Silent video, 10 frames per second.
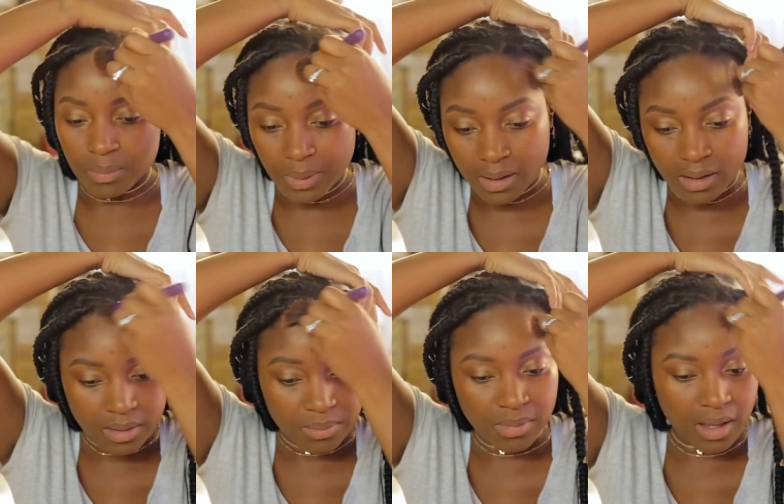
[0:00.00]
But
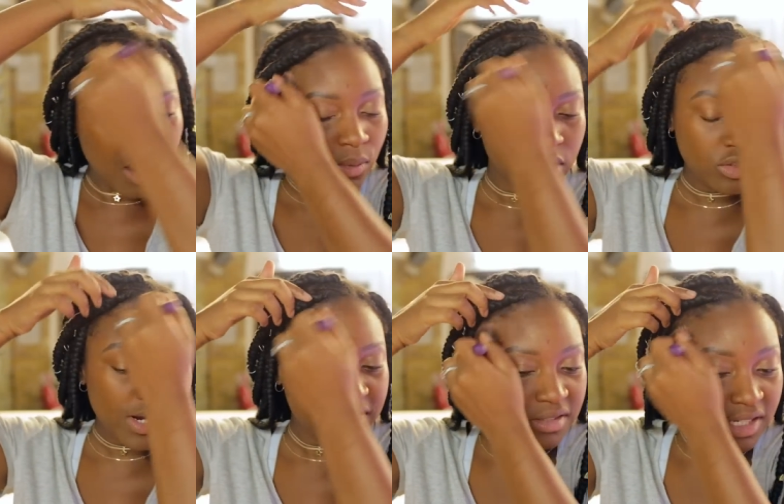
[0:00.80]
um, I want to
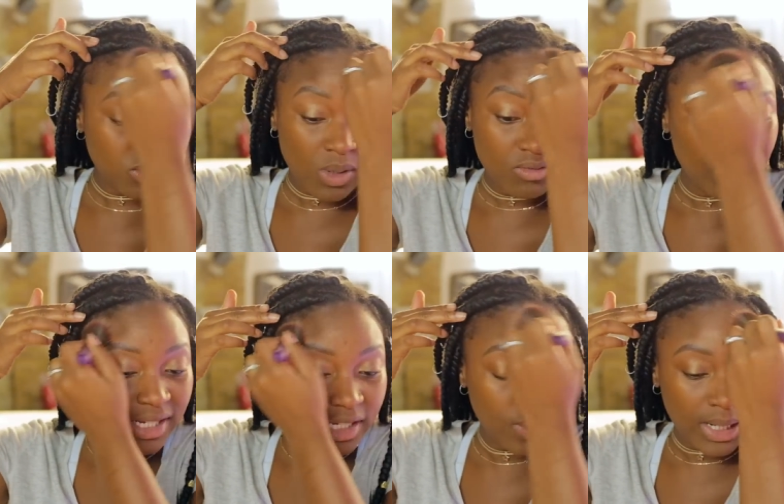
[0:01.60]
try and do this one
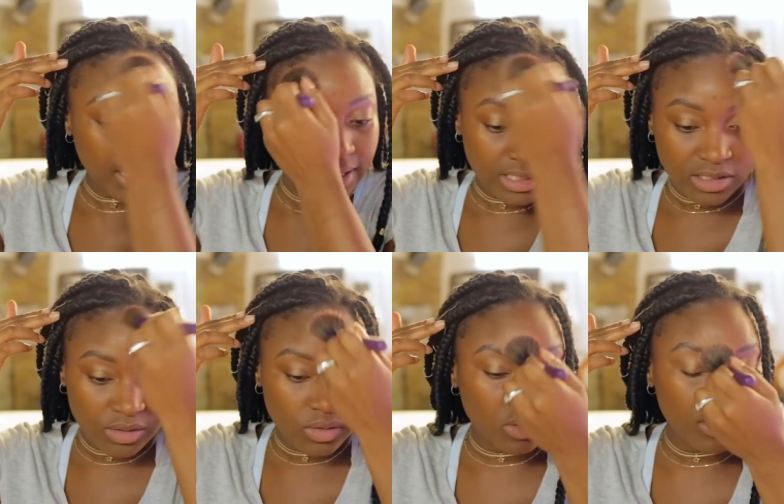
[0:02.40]
really quickly, this
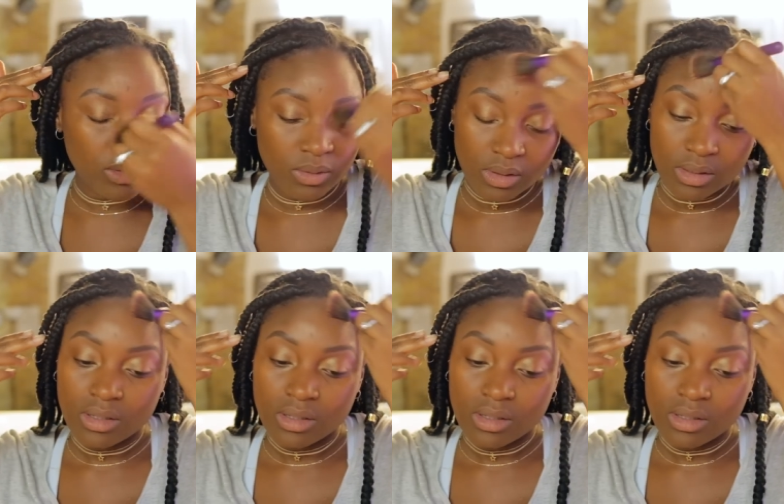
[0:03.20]
tutorial.